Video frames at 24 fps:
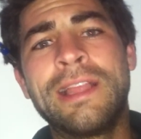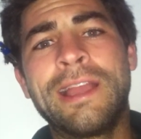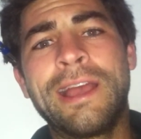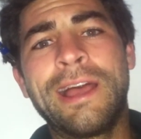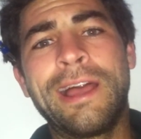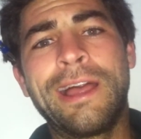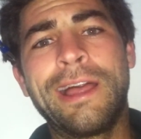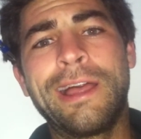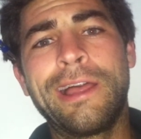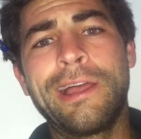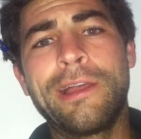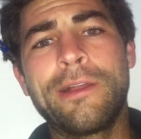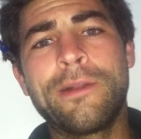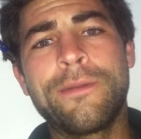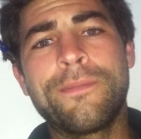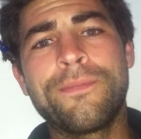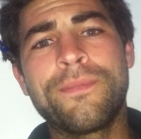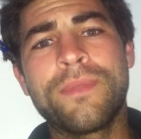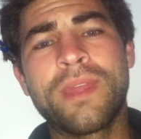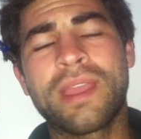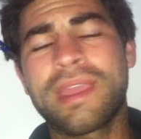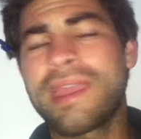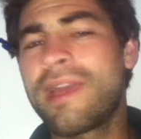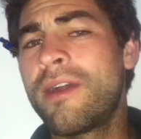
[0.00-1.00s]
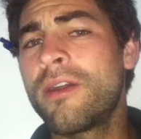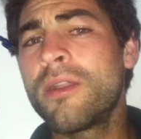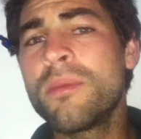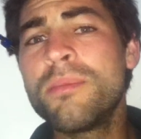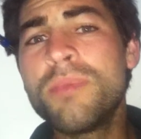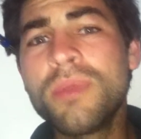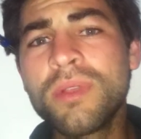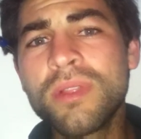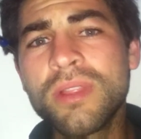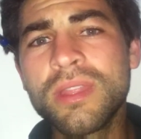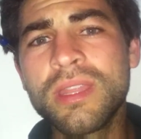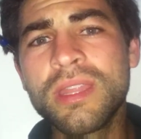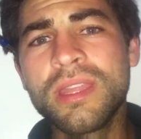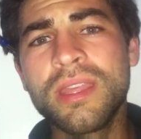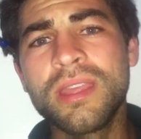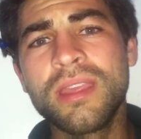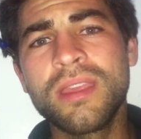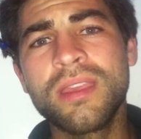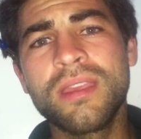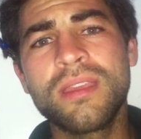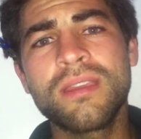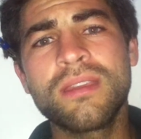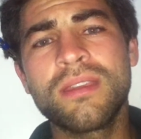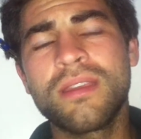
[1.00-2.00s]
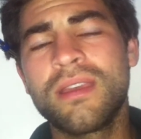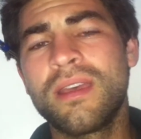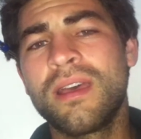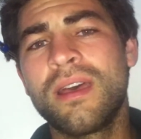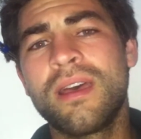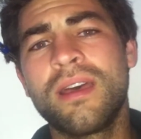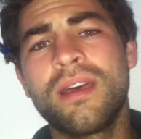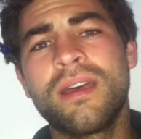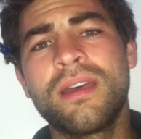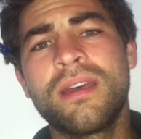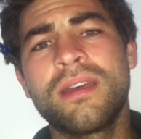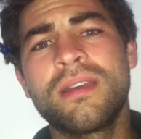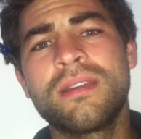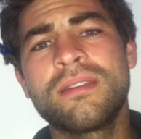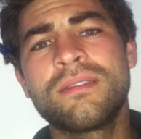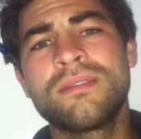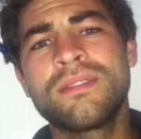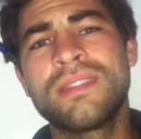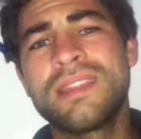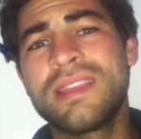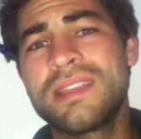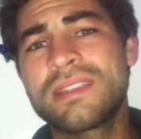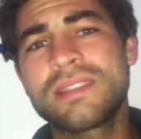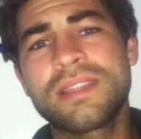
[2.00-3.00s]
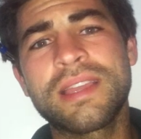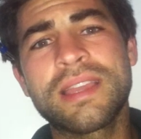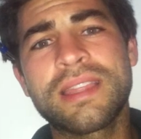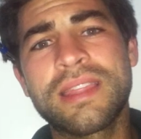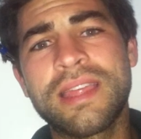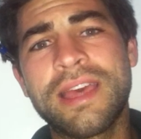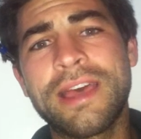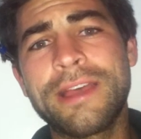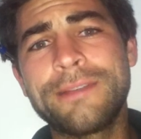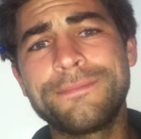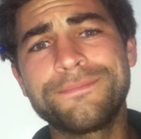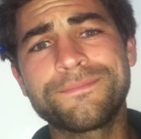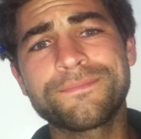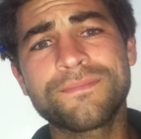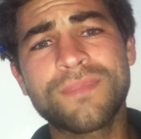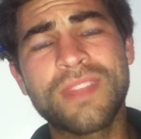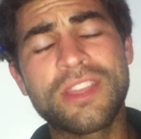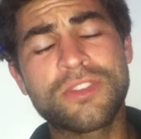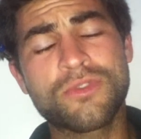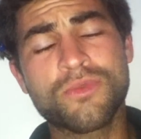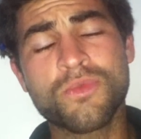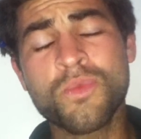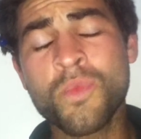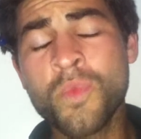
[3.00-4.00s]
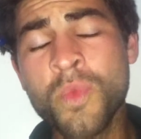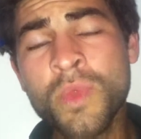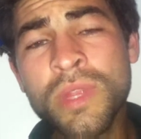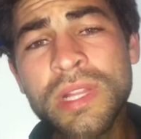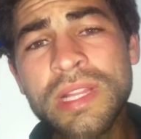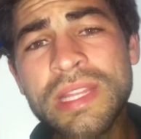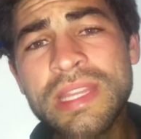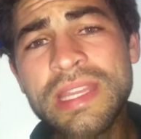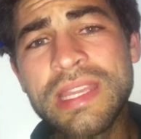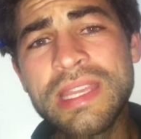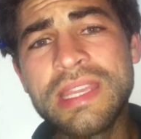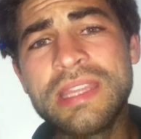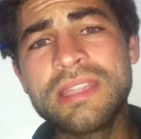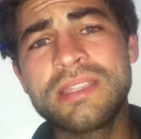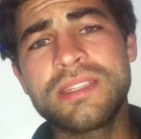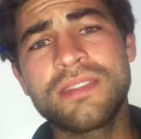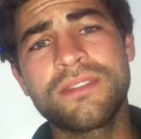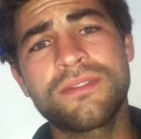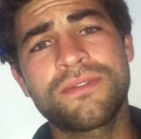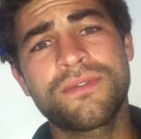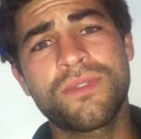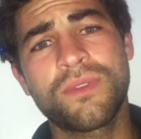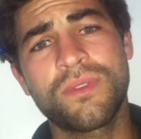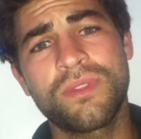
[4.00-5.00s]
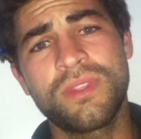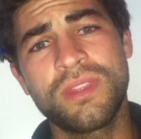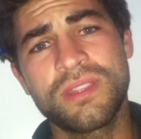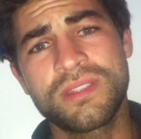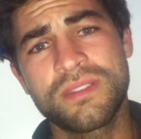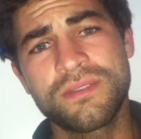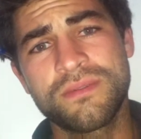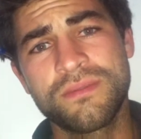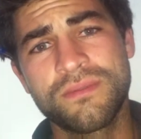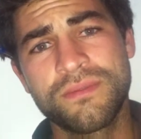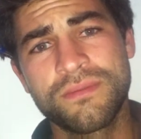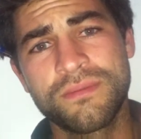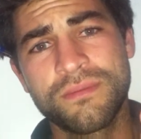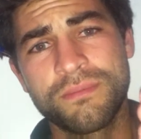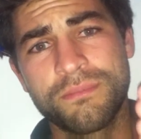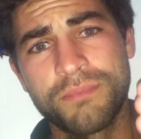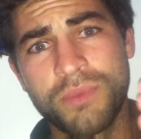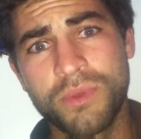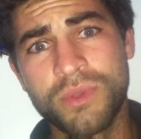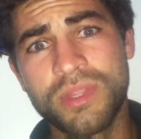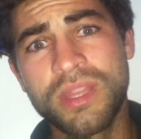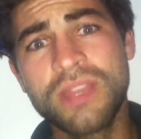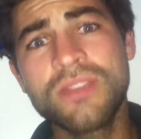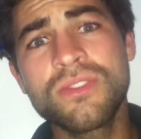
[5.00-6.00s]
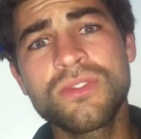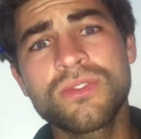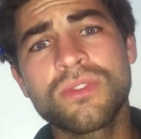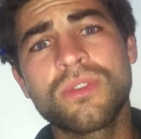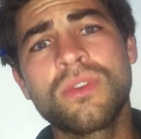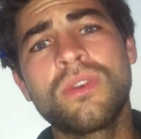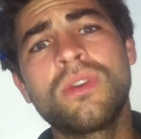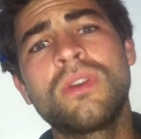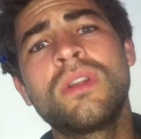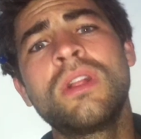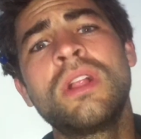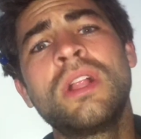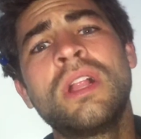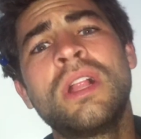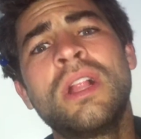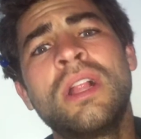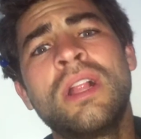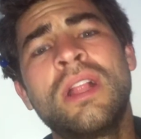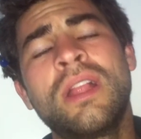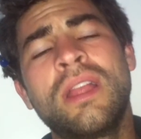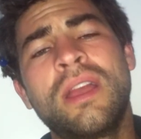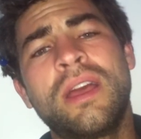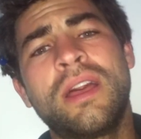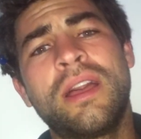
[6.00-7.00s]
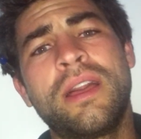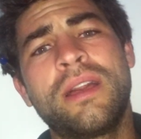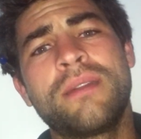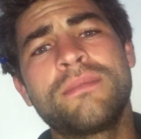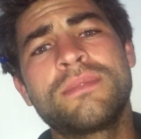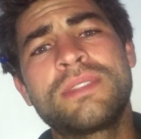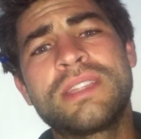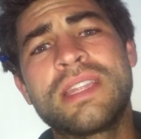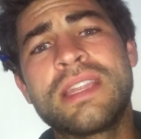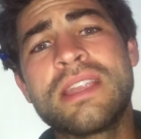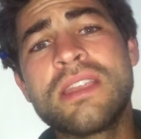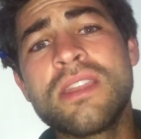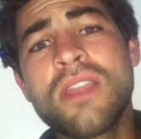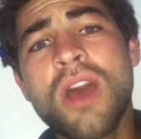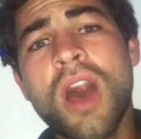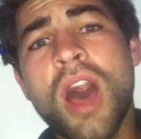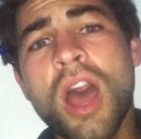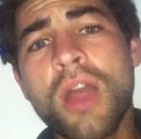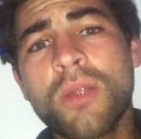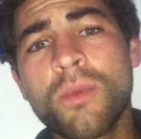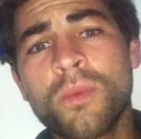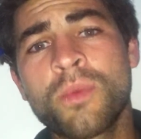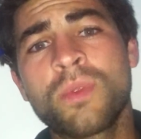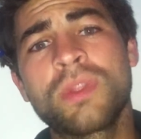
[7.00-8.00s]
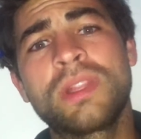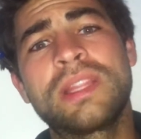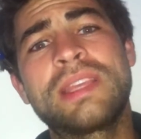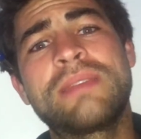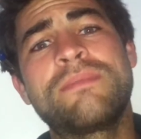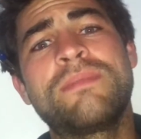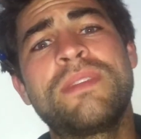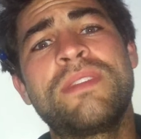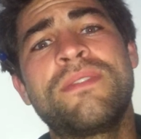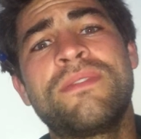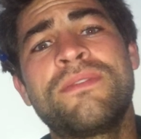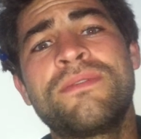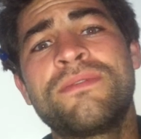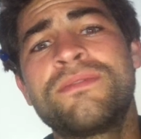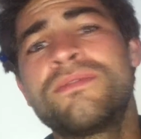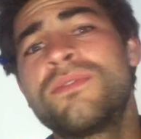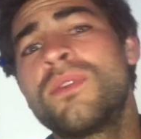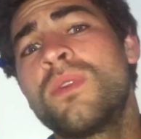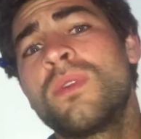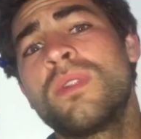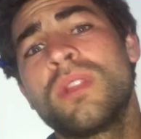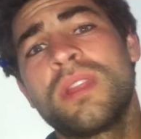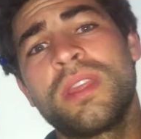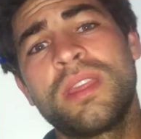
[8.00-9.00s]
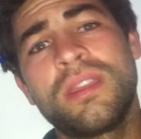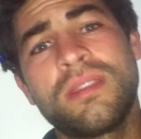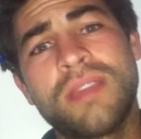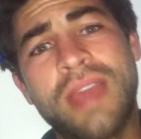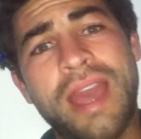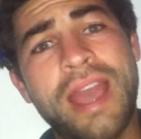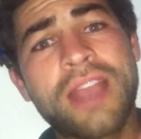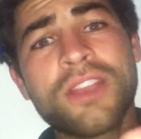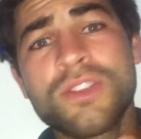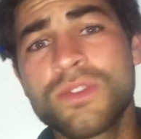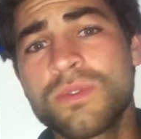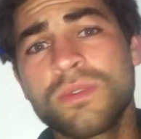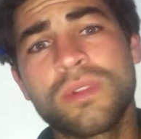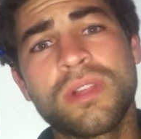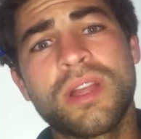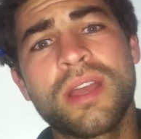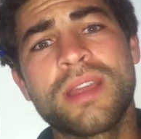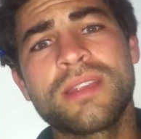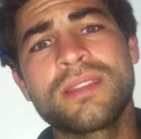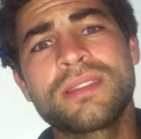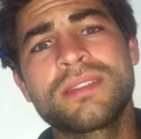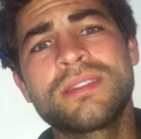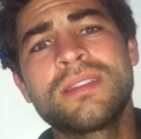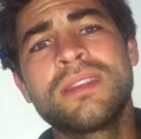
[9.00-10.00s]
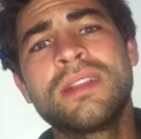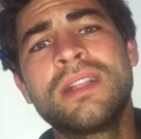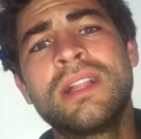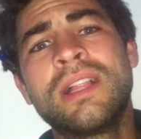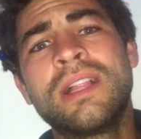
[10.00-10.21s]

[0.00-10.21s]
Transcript: um, accountability, uh, things like that, it's really easy for this potential um, to not really be fully actualized,